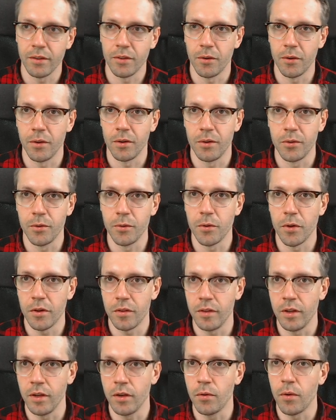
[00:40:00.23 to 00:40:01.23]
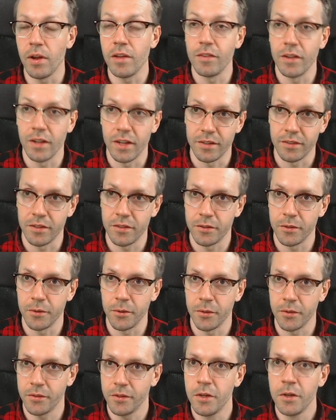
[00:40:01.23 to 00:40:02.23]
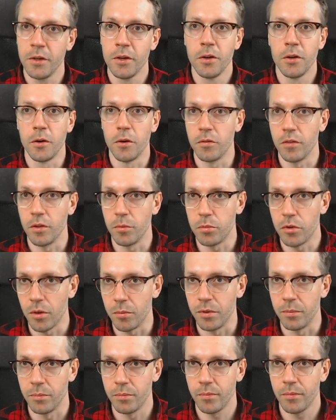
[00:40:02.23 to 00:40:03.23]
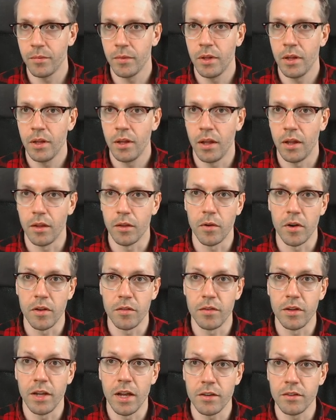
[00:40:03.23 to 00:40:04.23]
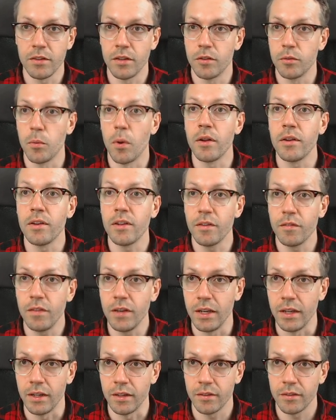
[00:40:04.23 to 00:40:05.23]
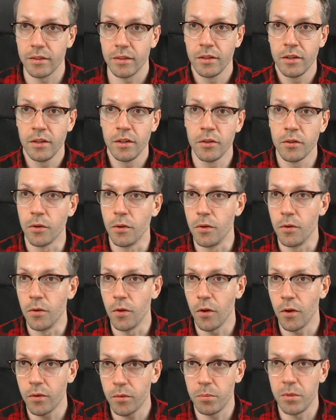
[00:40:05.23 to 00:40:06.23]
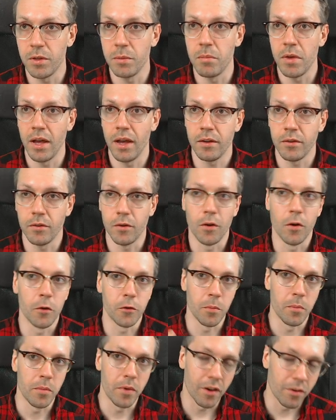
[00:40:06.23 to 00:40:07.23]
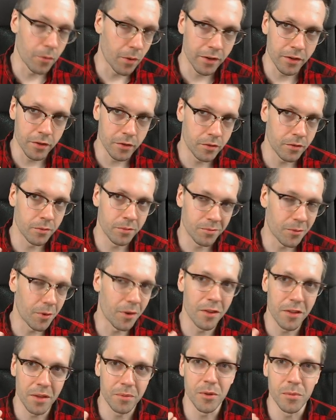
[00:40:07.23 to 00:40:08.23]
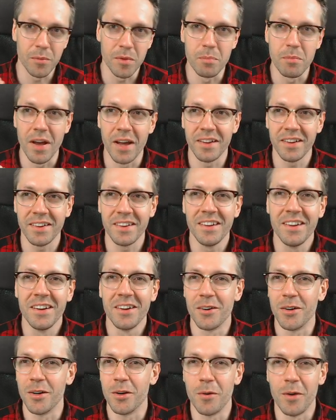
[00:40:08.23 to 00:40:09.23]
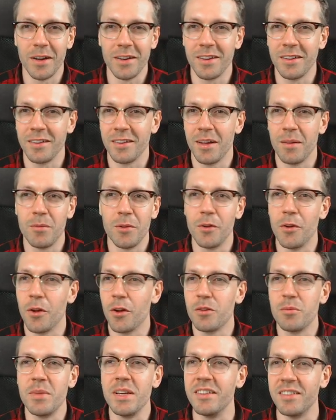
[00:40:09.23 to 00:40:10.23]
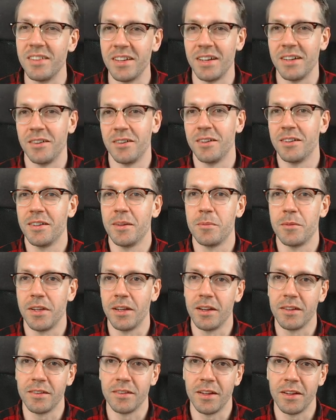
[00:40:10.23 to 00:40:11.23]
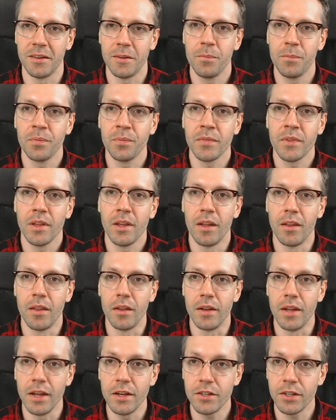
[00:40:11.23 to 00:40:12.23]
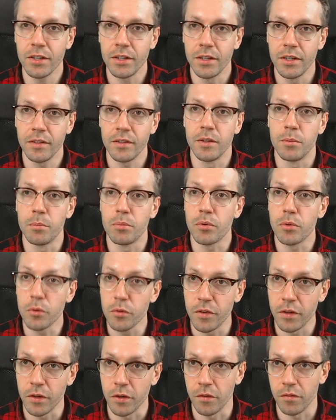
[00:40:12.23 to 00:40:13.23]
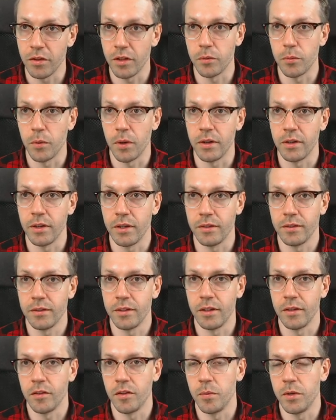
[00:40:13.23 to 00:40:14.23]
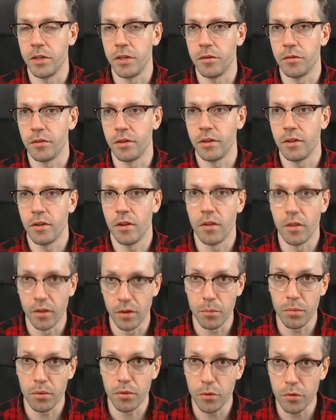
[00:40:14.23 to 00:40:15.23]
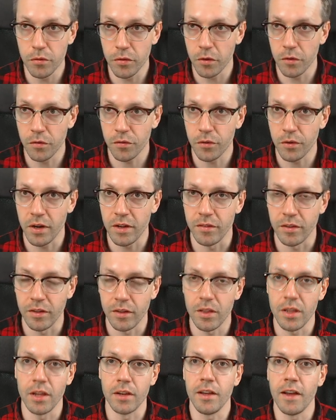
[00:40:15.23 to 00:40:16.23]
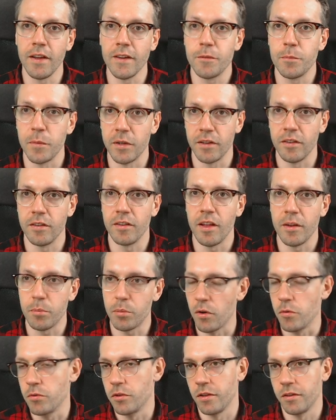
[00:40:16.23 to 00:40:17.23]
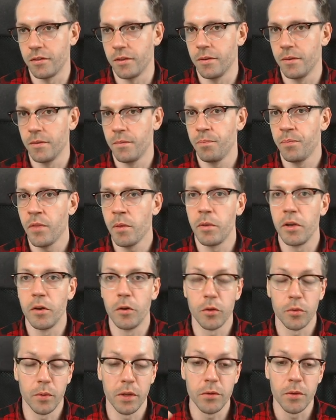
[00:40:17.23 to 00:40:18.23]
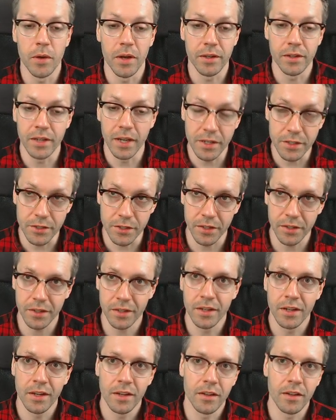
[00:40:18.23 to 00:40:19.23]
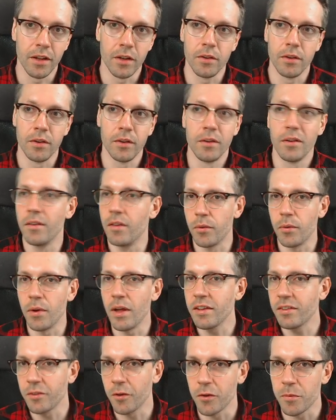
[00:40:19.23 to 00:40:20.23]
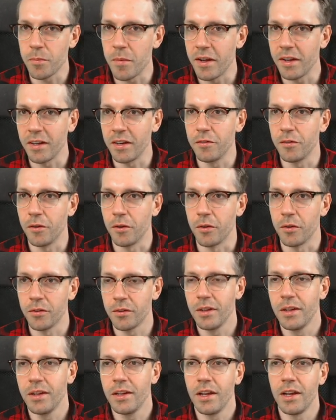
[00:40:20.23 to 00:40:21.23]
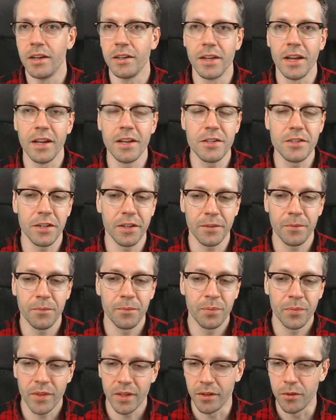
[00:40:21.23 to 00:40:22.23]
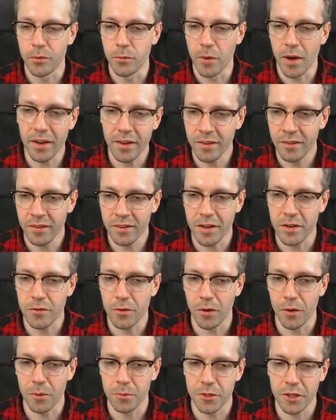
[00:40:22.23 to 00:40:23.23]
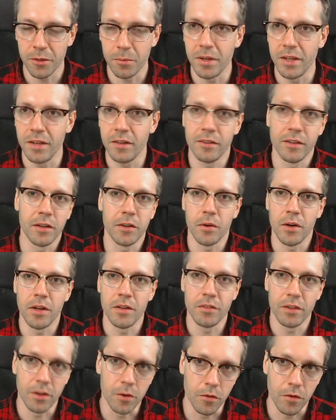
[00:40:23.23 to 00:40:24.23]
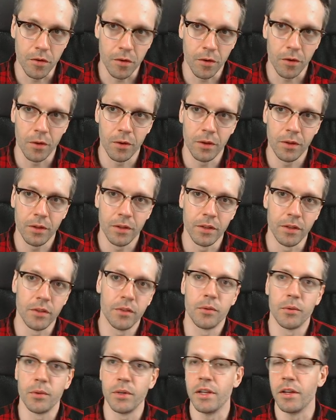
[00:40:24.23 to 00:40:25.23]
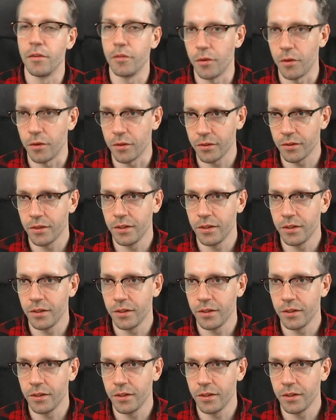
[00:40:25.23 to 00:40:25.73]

or do not see craving as the source of the problem. And the gratification is wanting feelings to not be bad, or to want them to be better, or wanting them to not be there, or something like that. And the danger is approving of that wanting things to be different, the approval of craving, the engagement in that process. Because when you engage it, then the rest automatically follows. Engaging in one central object means that craving overall is reinforced.